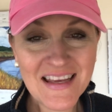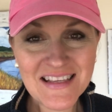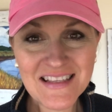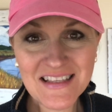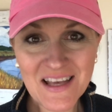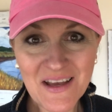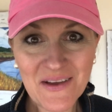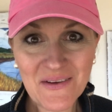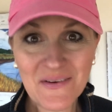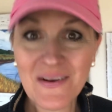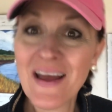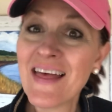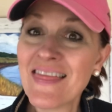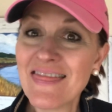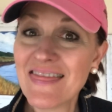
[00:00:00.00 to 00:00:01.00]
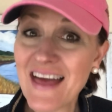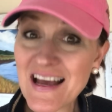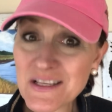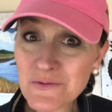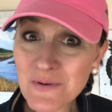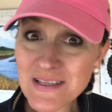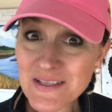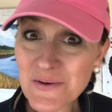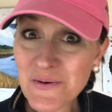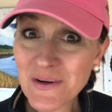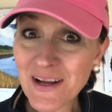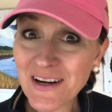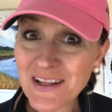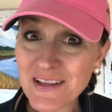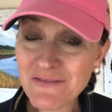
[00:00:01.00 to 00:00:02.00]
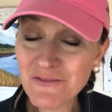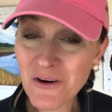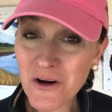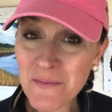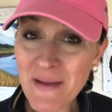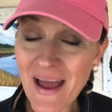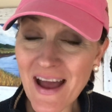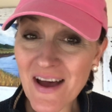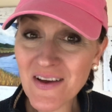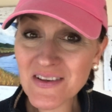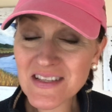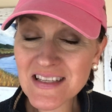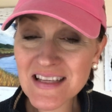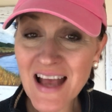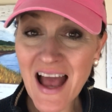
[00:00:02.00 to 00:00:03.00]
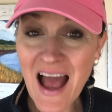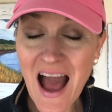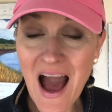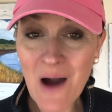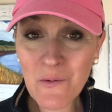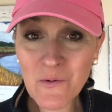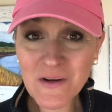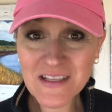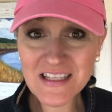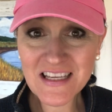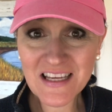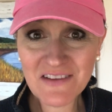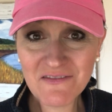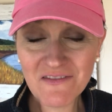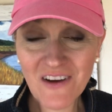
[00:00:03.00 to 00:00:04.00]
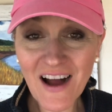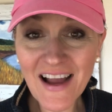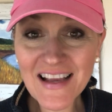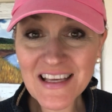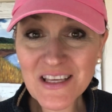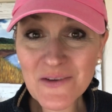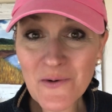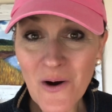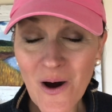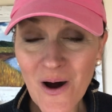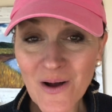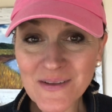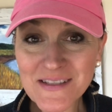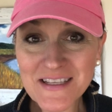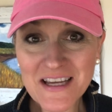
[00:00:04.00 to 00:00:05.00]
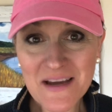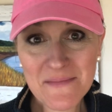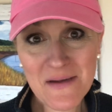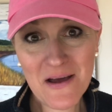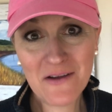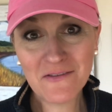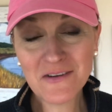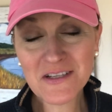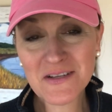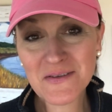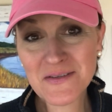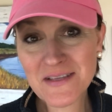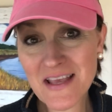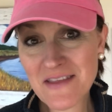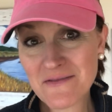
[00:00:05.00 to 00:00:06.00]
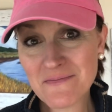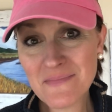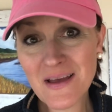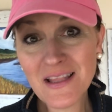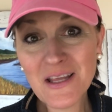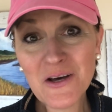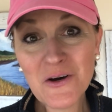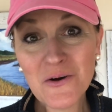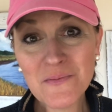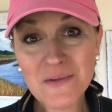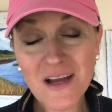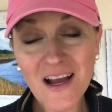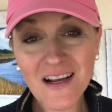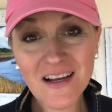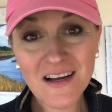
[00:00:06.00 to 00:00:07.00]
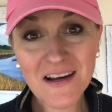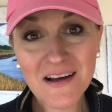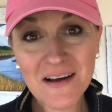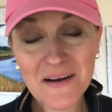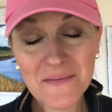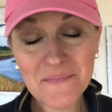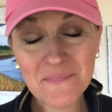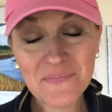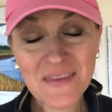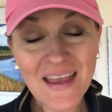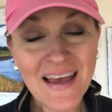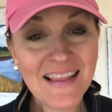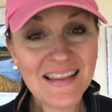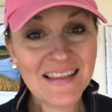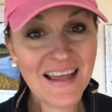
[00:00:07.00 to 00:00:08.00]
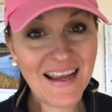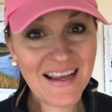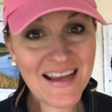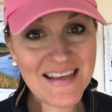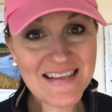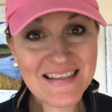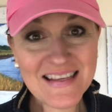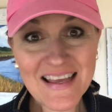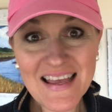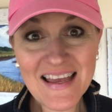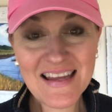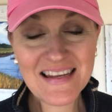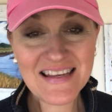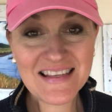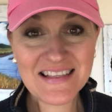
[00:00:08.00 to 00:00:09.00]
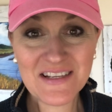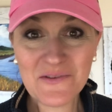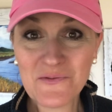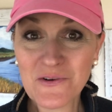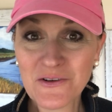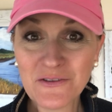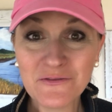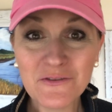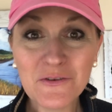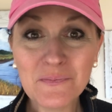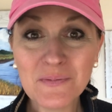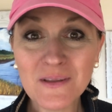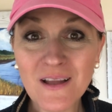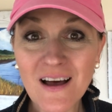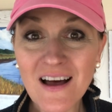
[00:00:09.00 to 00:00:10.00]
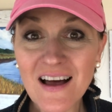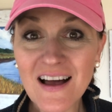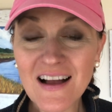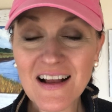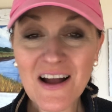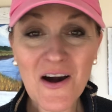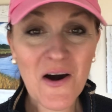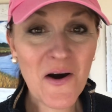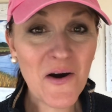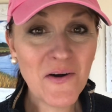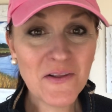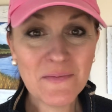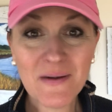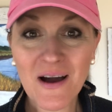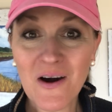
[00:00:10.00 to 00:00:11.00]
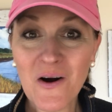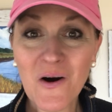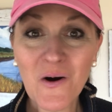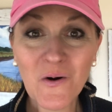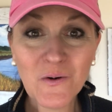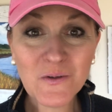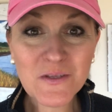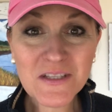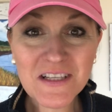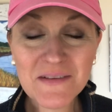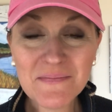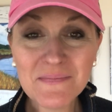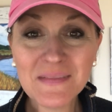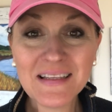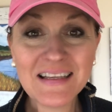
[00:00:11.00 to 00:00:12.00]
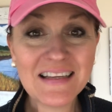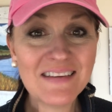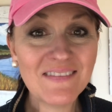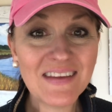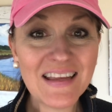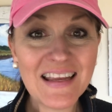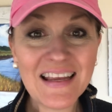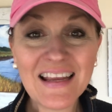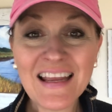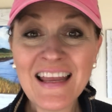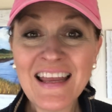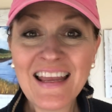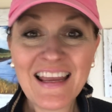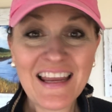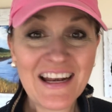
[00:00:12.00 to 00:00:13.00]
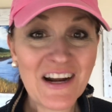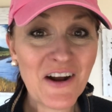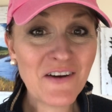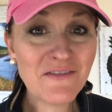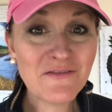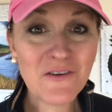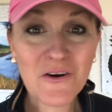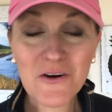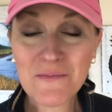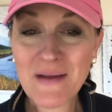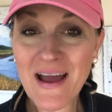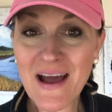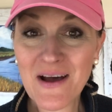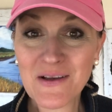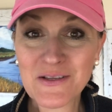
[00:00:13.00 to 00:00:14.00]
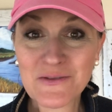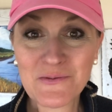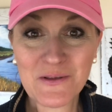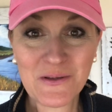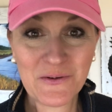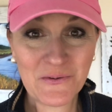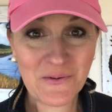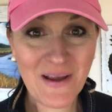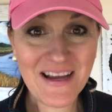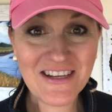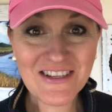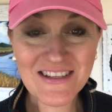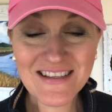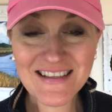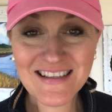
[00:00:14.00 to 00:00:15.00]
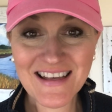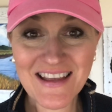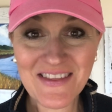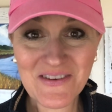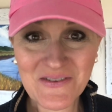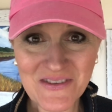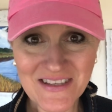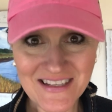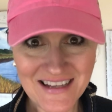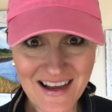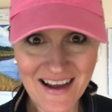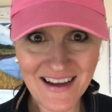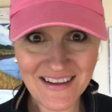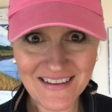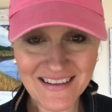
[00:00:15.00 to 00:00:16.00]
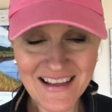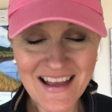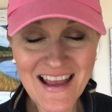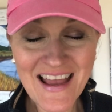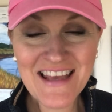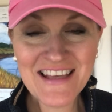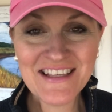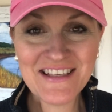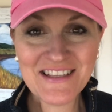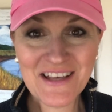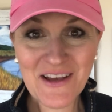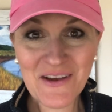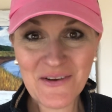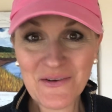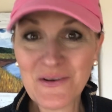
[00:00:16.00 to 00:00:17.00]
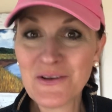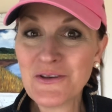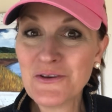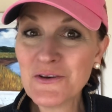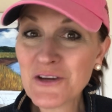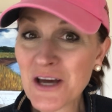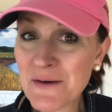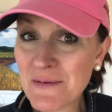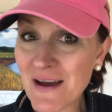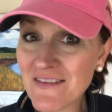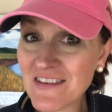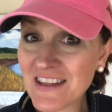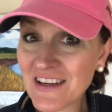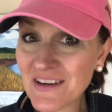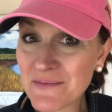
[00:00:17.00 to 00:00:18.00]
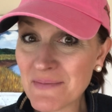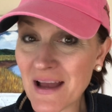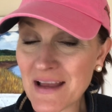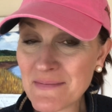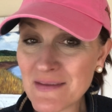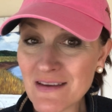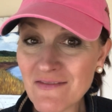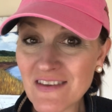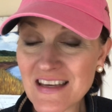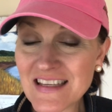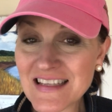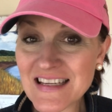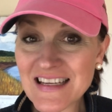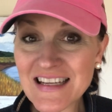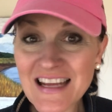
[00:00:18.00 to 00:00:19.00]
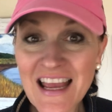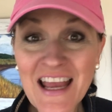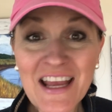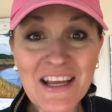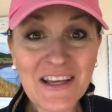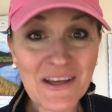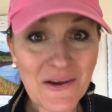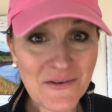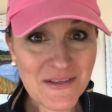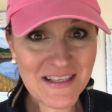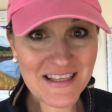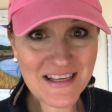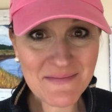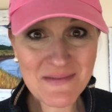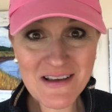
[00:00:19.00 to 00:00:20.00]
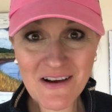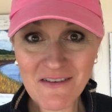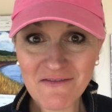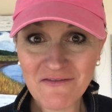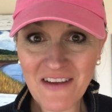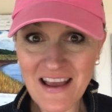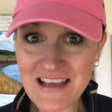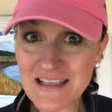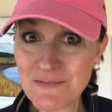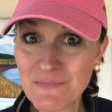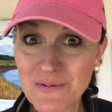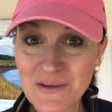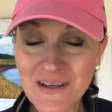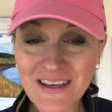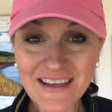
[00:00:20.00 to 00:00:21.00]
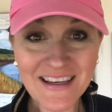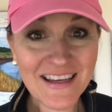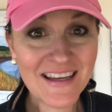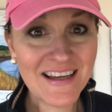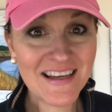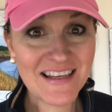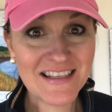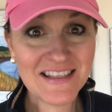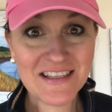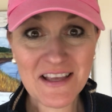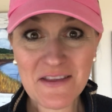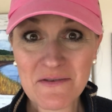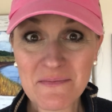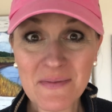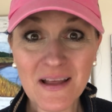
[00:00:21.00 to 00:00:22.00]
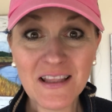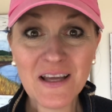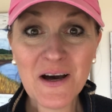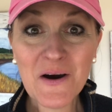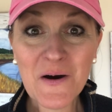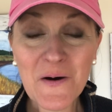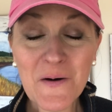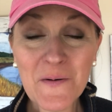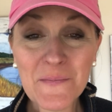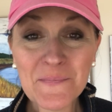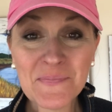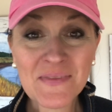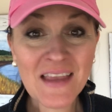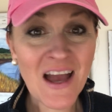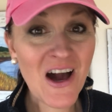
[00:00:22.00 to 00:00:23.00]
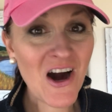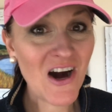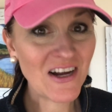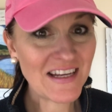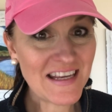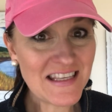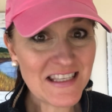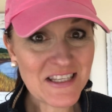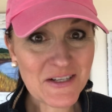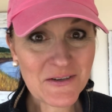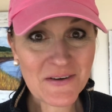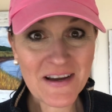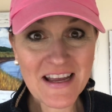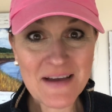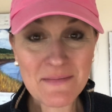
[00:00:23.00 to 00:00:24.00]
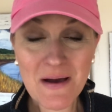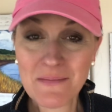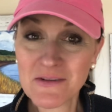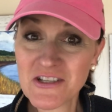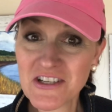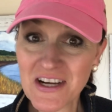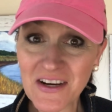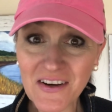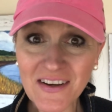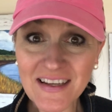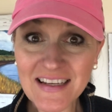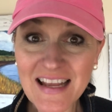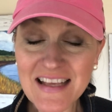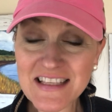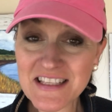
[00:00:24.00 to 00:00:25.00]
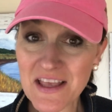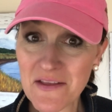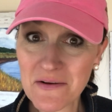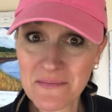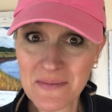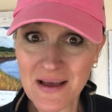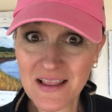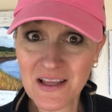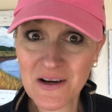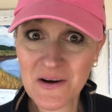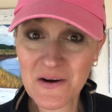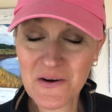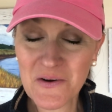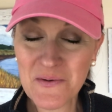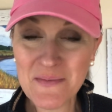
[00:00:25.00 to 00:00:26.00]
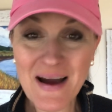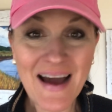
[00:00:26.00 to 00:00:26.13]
So that's what's going on at the farmhouse. I want to invite you all to come over to SouthernBellaHome.com. Like I said, it's a wonderful blog all about wholesome living in our farmhouse with gracious Southern style. So you come over there and pay me a visit. Go see me on Facebook, Southern Bella Home. On Instagram, I'm Sharon at Southern Bella Home.